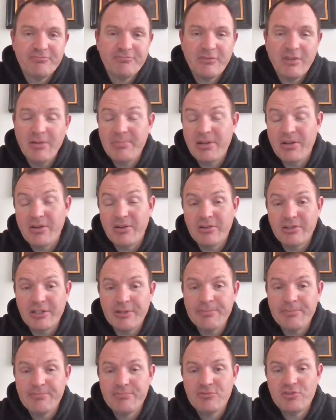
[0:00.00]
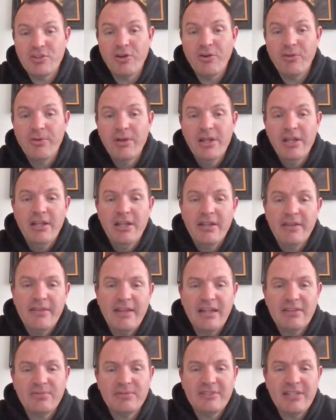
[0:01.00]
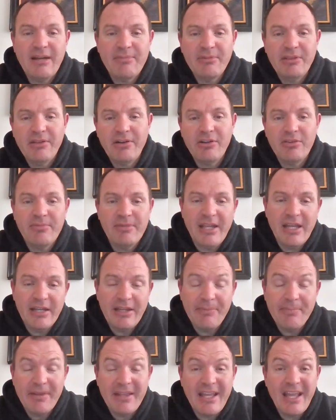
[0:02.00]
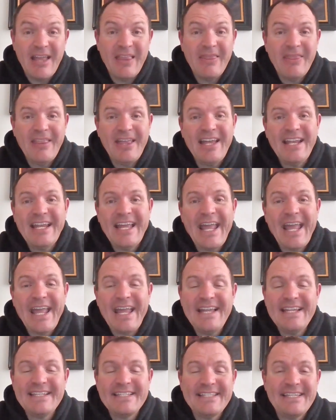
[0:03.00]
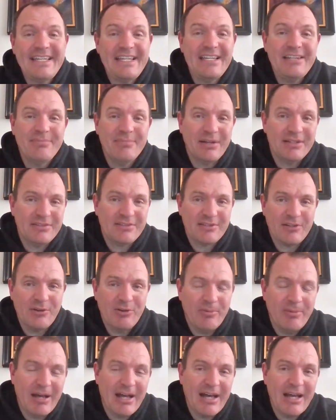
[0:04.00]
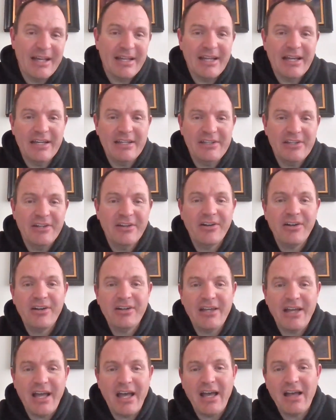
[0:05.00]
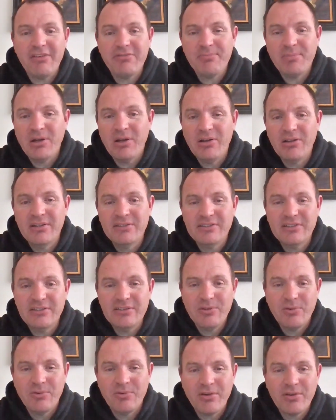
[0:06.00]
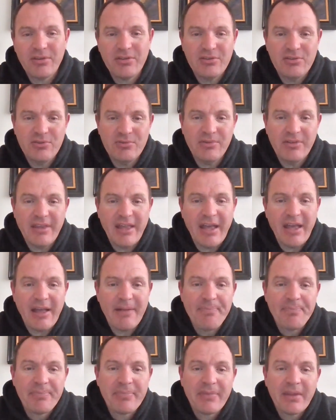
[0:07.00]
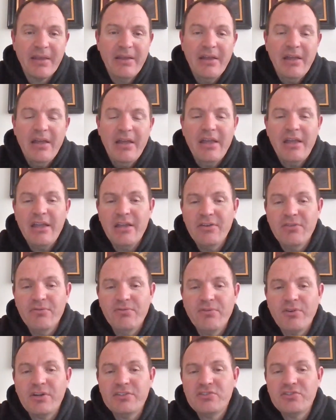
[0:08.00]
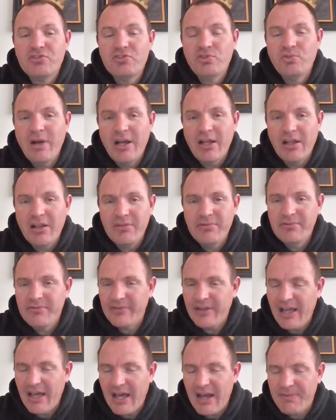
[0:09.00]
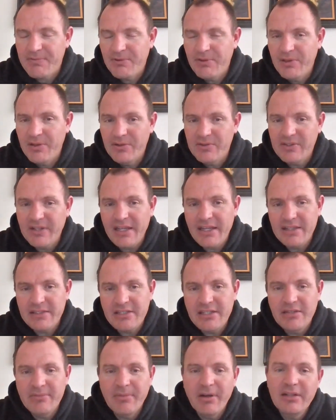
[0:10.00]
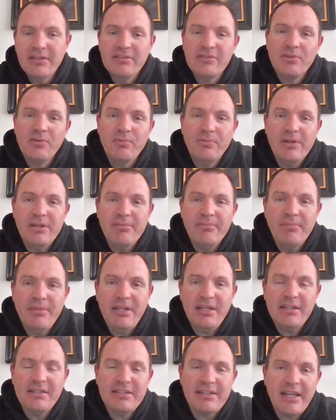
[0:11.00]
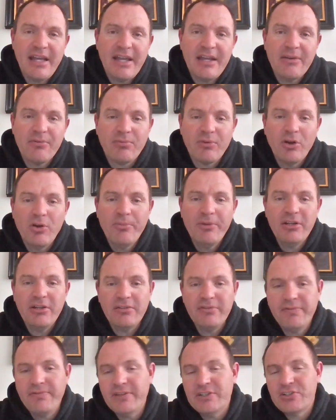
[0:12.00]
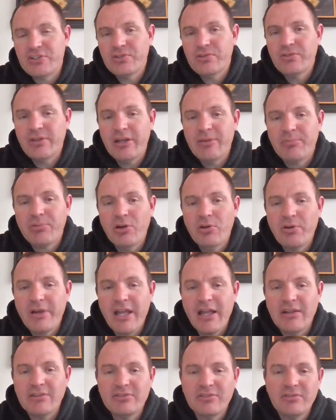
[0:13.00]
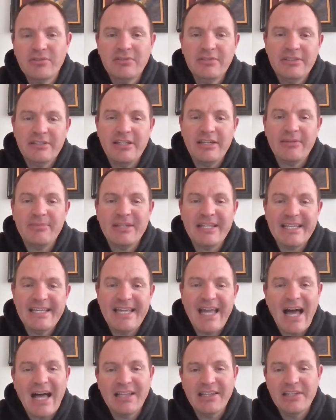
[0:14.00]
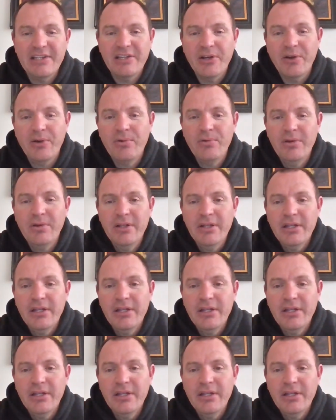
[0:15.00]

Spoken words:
Apparently. So that's what's happening there in the beginning. And then 18 months go by, a year and a half, Paul is in Corinth doing that. In verse 12, after those 18 months, we meet a Roman official, a proconsul named Gallio,